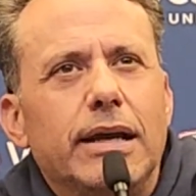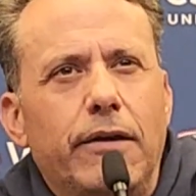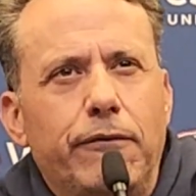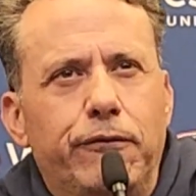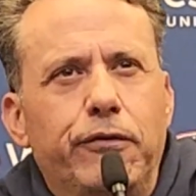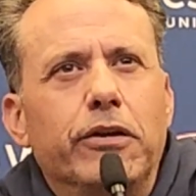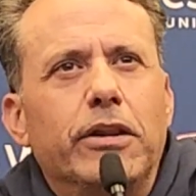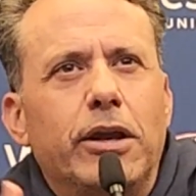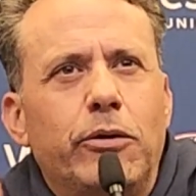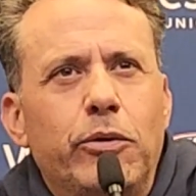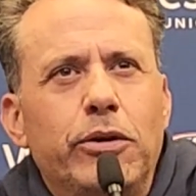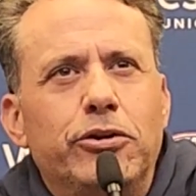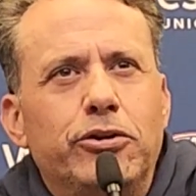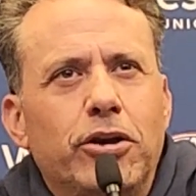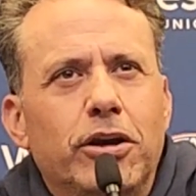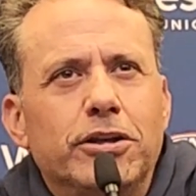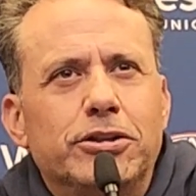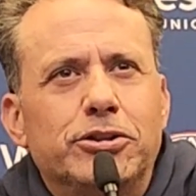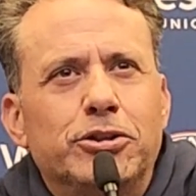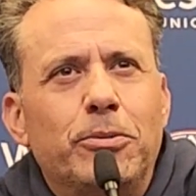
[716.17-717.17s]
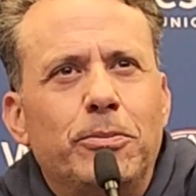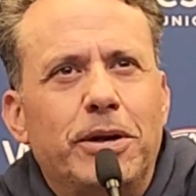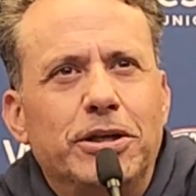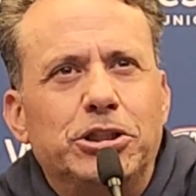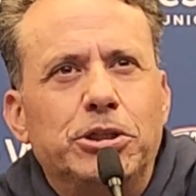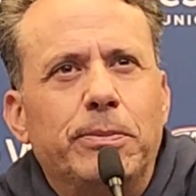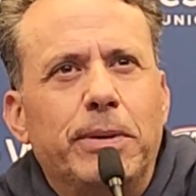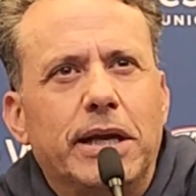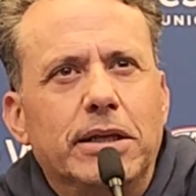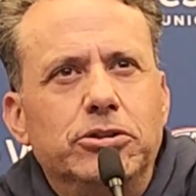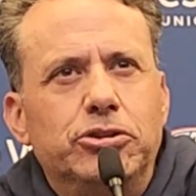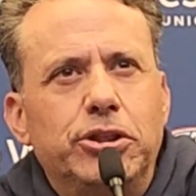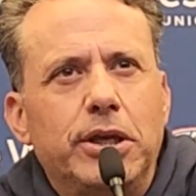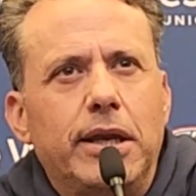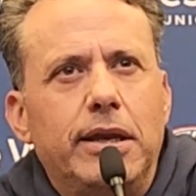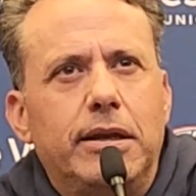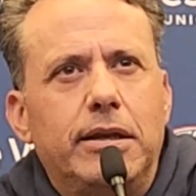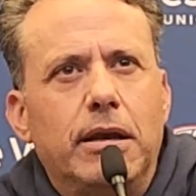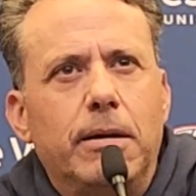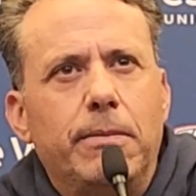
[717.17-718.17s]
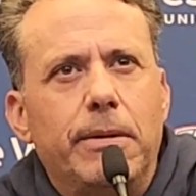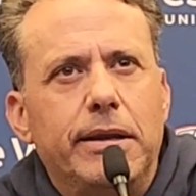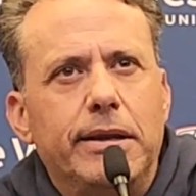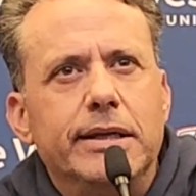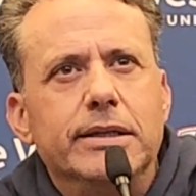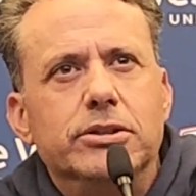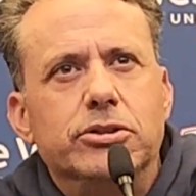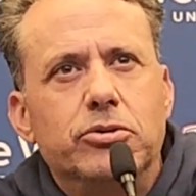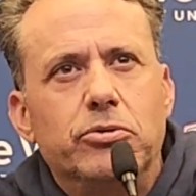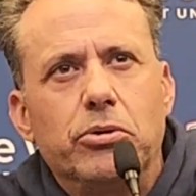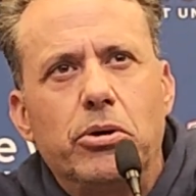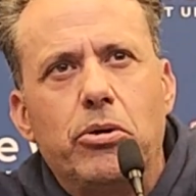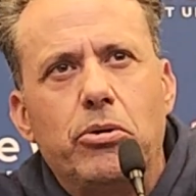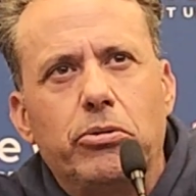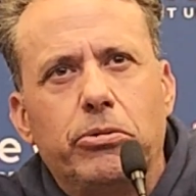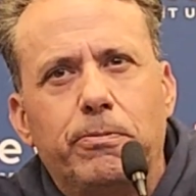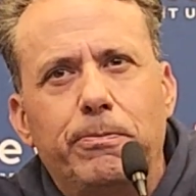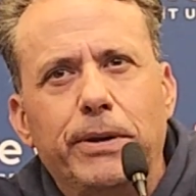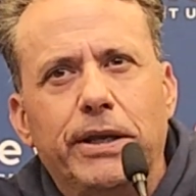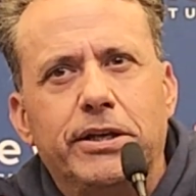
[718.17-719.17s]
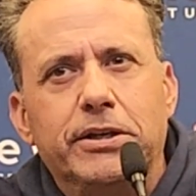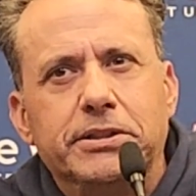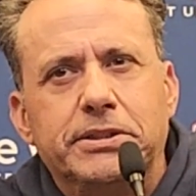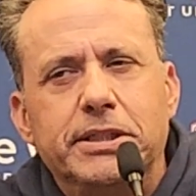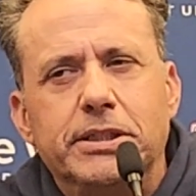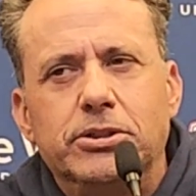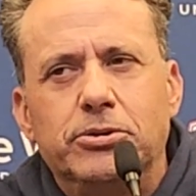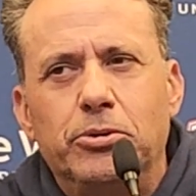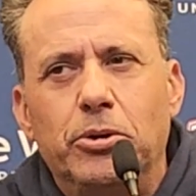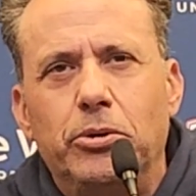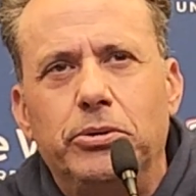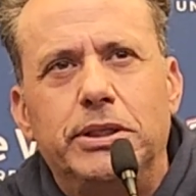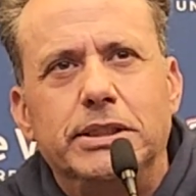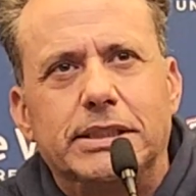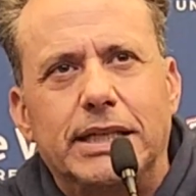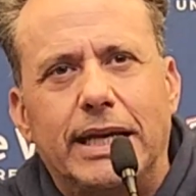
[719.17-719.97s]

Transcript: I feel like we talk so much about Jacob and his growth, because his growth